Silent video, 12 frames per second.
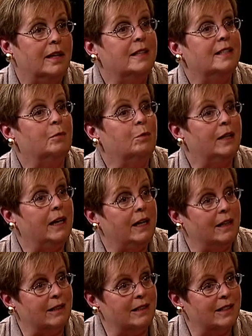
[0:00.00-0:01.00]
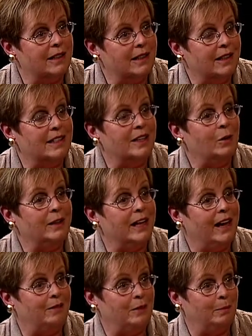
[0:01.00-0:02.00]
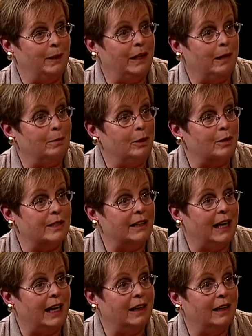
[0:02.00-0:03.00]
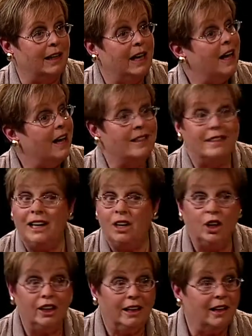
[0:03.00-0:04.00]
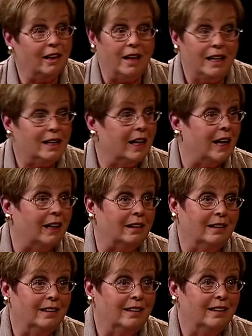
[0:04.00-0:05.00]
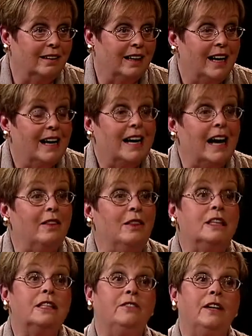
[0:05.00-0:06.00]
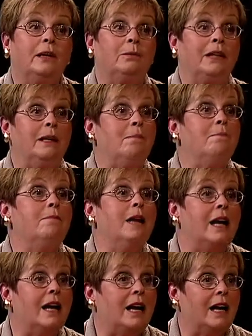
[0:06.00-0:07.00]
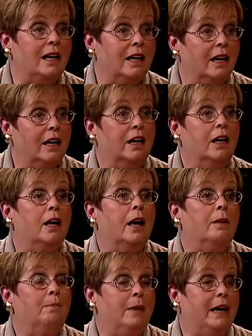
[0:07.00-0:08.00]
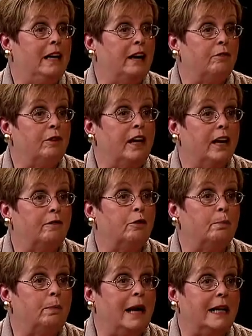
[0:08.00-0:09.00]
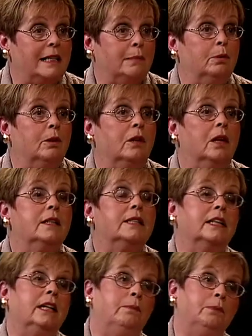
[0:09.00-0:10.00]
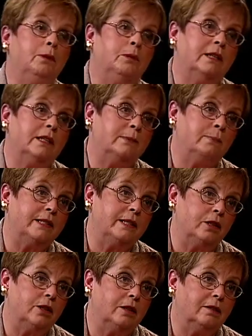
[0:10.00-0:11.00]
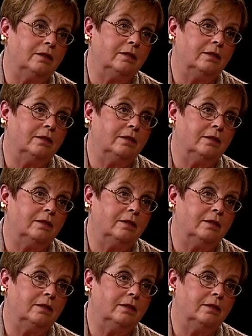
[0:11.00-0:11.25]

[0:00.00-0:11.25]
Someone else is going to have to pick up your slack, and they aren't going to like that. And this family may make every effort possible to keep you in this position.